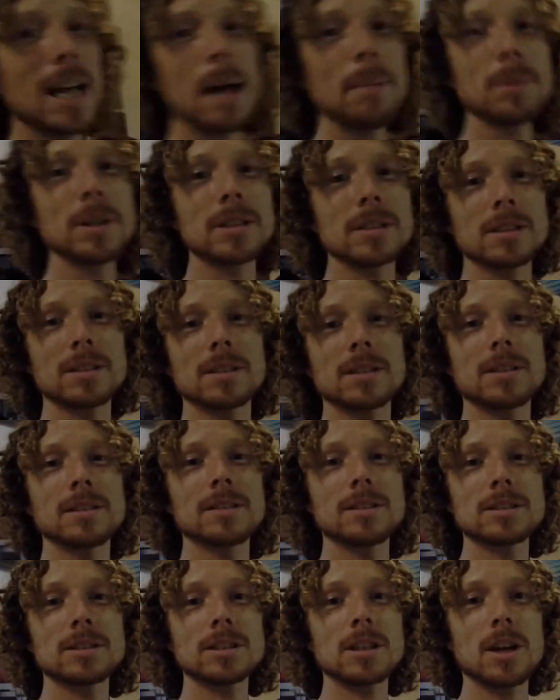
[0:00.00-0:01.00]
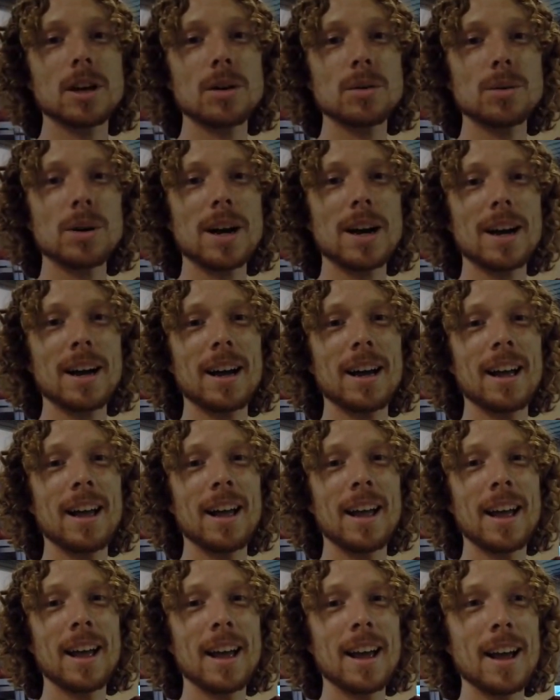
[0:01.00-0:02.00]
happens. So
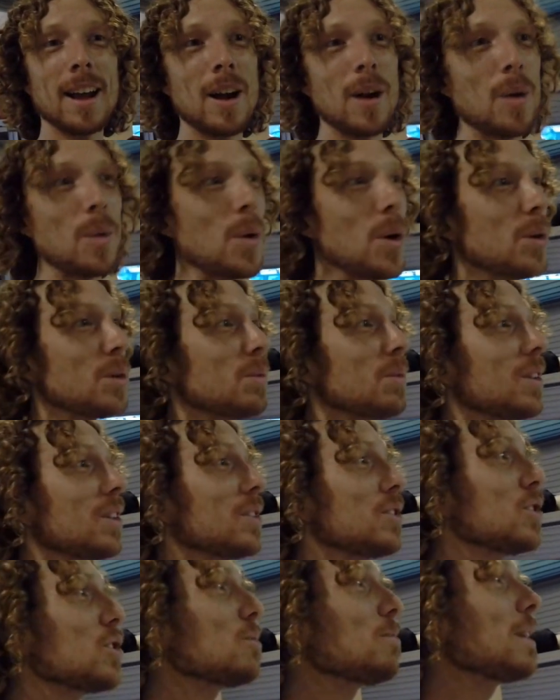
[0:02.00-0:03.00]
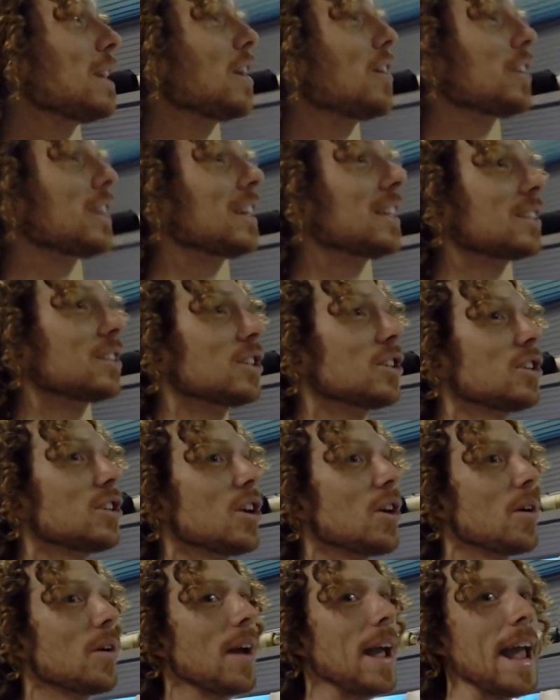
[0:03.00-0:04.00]
Welcome to the new BOgear
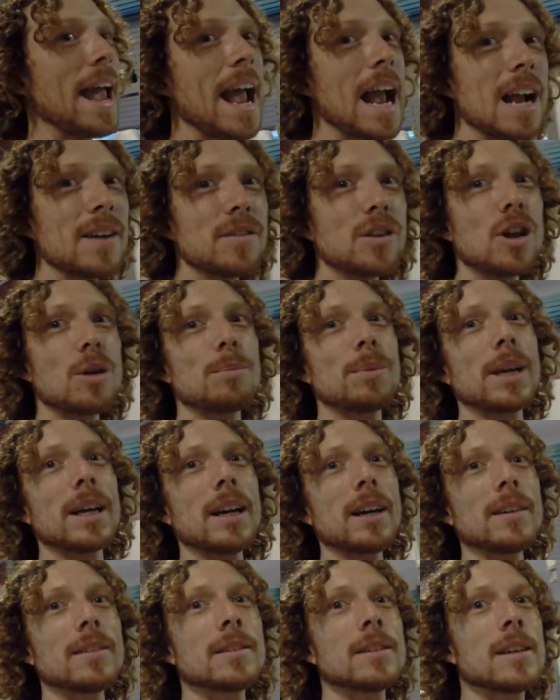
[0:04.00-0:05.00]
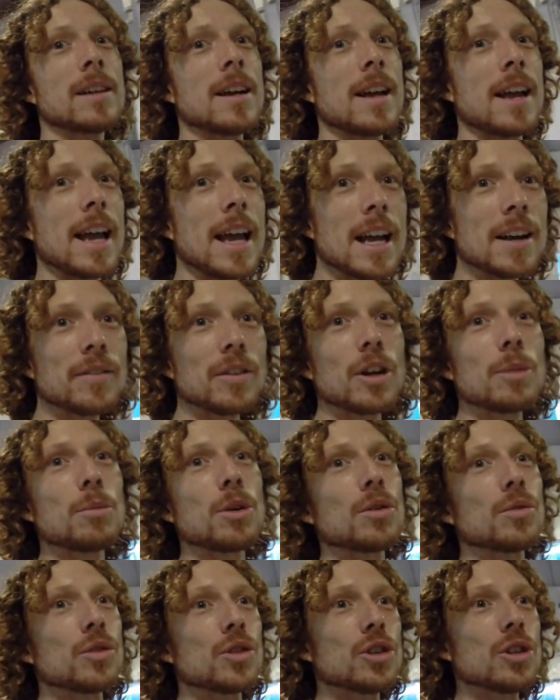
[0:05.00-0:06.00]
studio. Heck of a lot bigger, heck of a lot
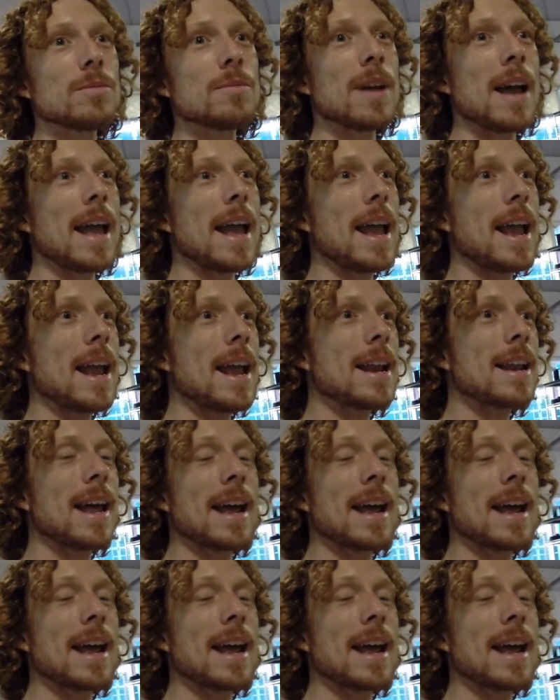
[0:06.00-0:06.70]
more room, and